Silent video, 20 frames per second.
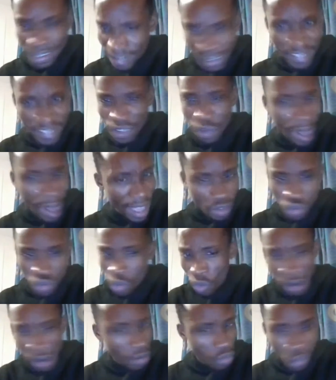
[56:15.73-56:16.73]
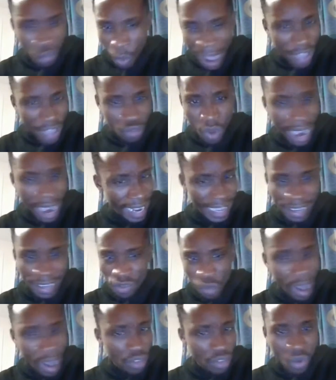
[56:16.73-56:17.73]
reason why
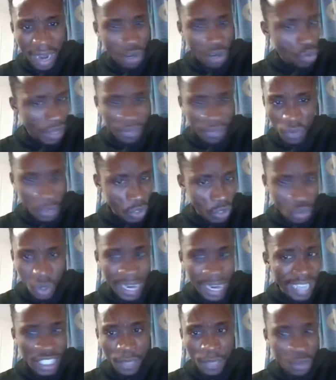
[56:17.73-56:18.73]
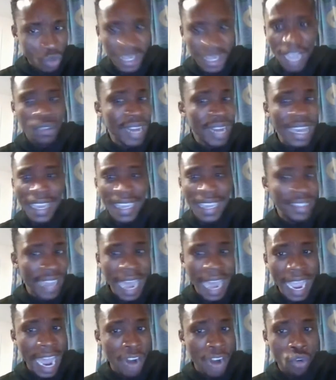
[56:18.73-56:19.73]
you are looking for this scholarship is so that you can get a
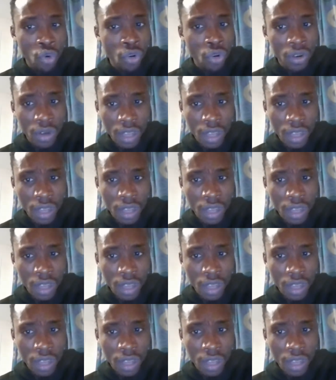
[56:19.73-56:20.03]
higher role.